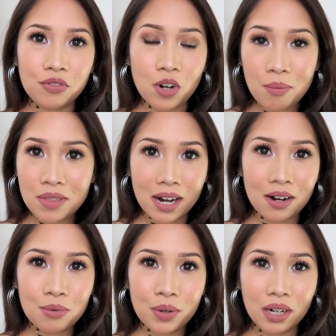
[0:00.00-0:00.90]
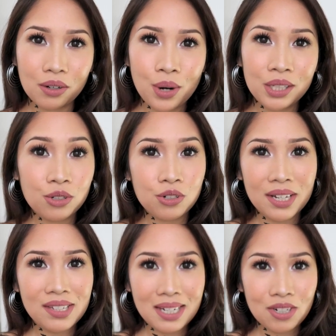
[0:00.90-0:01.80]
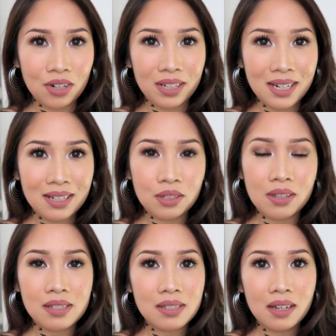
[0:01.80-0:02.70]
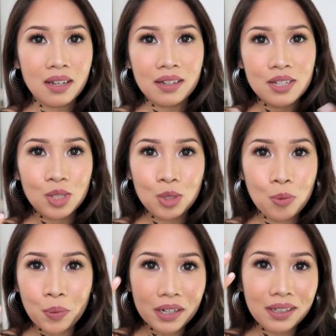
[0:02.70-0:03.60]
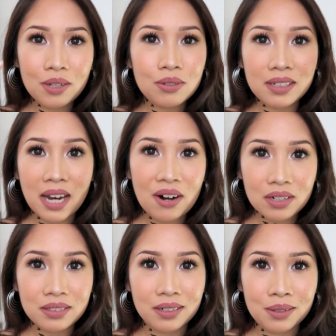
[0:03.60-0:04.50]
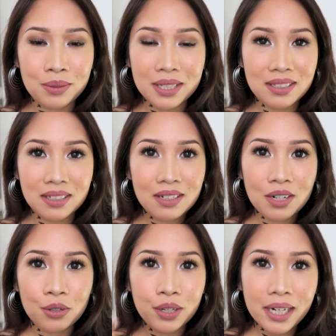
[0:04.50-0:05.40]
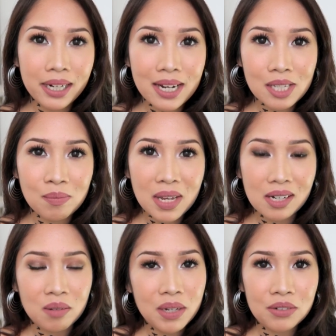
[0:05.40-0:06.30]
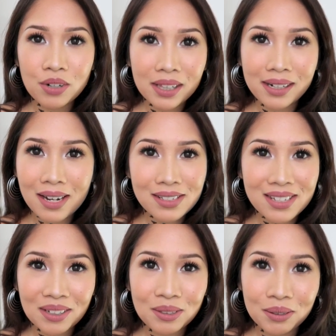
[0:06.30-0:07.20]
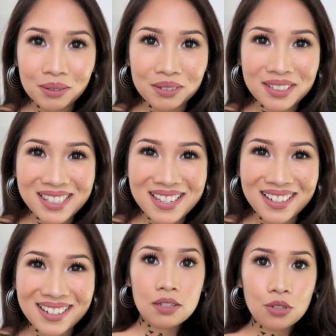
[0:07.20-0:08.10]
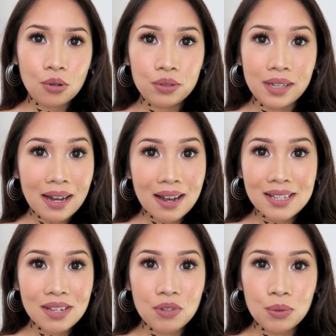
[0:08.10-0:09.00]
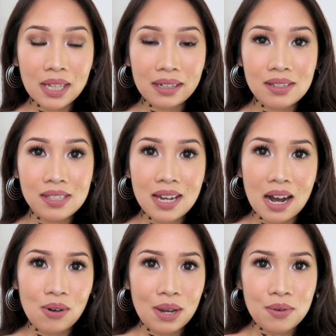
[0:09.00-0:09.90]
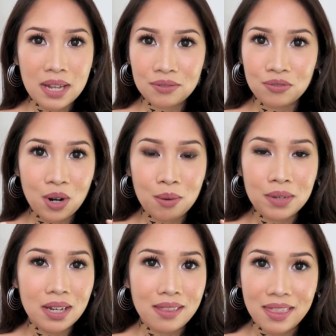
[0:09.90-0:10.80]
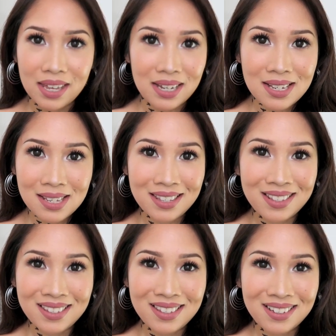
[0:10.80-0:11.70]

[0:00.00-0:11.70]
from there, we are going to transition into this super cute character with really nice makeup and really nice tattoos. So yeah guys, if you would like to see how I went from this